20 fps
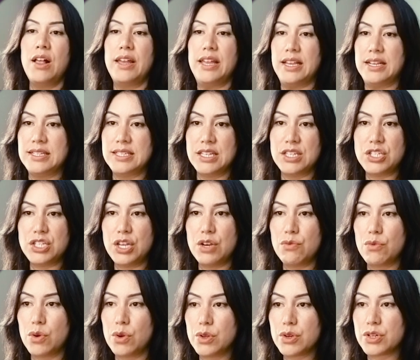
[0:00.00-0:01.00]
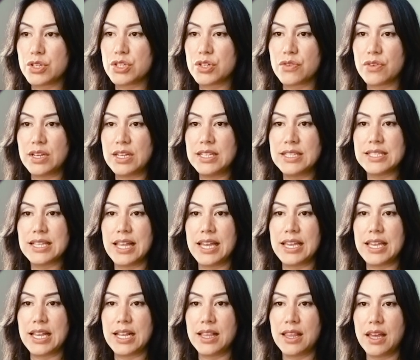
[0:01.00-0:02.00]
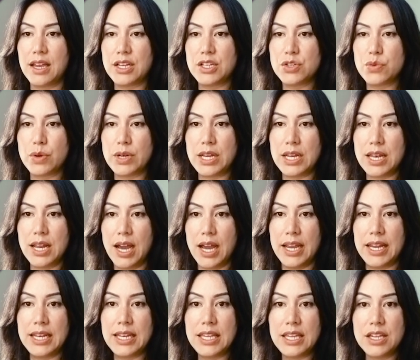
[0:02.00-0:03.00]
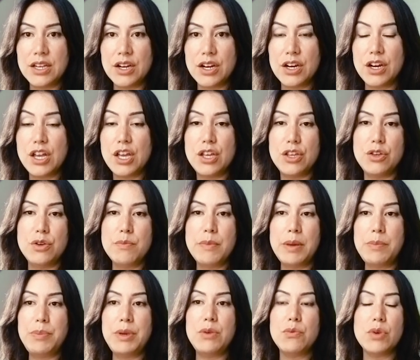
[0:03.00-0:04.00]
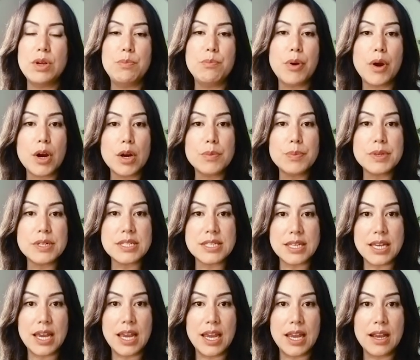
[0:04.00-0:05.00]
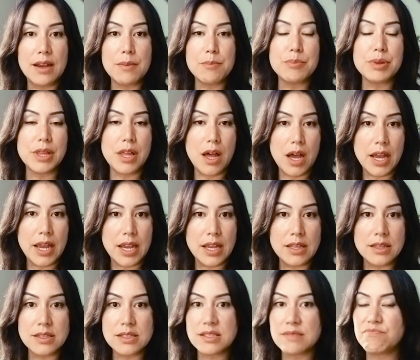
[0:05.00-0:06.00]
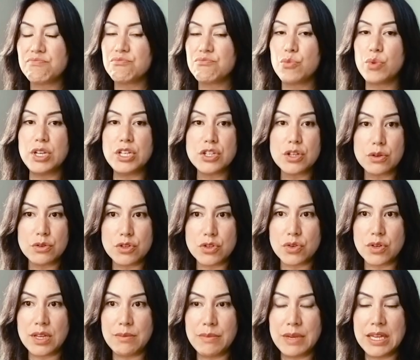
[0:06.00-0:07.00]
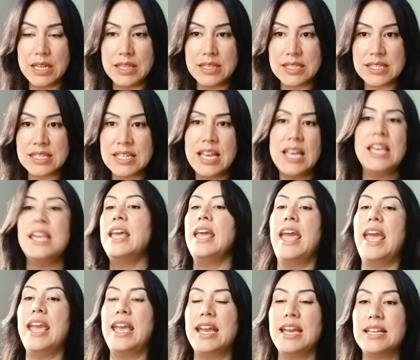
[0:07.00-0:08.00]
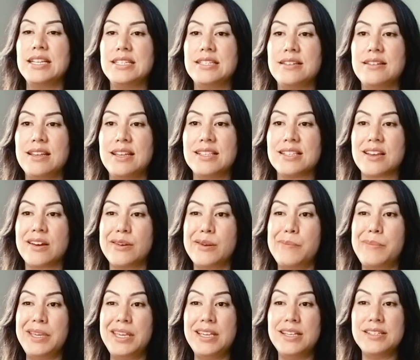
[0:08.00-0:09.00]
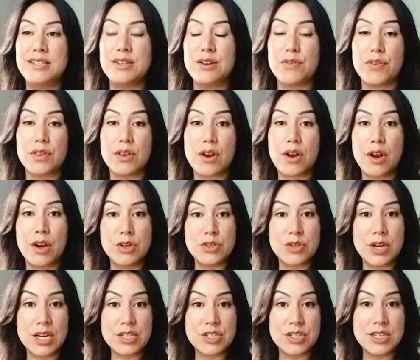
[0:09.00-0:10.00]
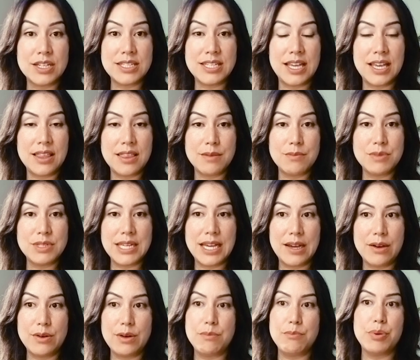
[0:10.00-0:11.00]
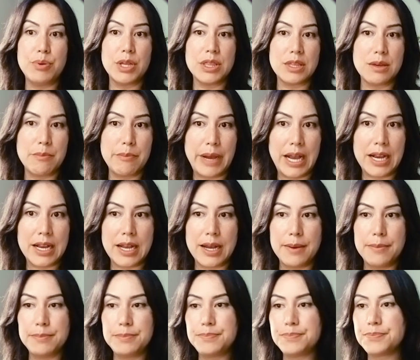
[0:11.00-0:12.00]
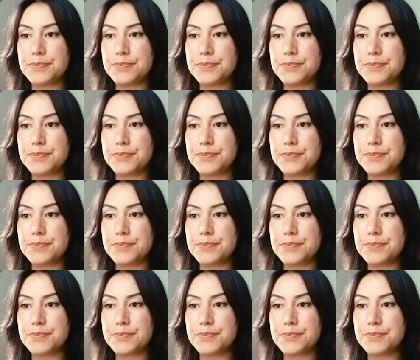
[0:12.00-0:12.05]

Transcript: Existing roller screens like in line 29 here, you might be repurposing blinds, window treatments, and it's going to be easier for the contractor to take them down and put them back up.